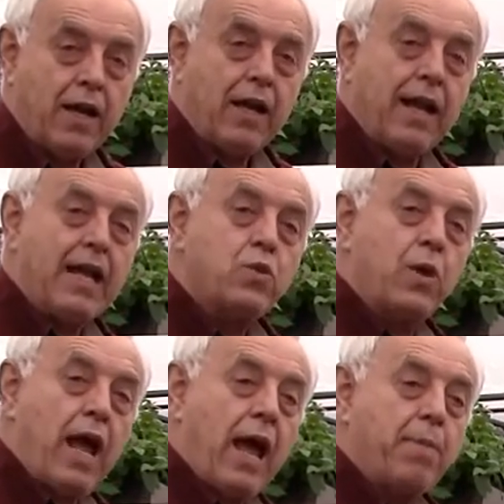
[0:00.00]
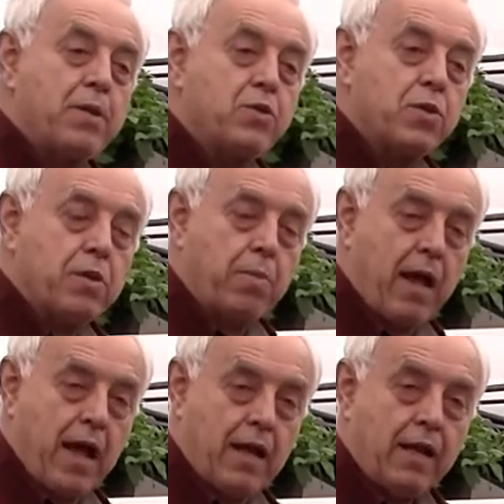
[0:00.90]
And that's what happens with the
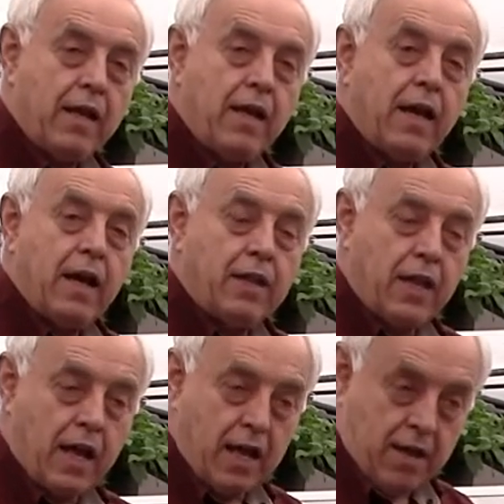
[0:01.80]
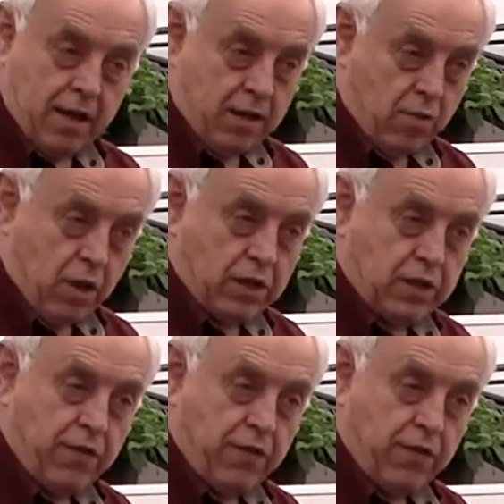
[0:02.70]
plant and in the roots.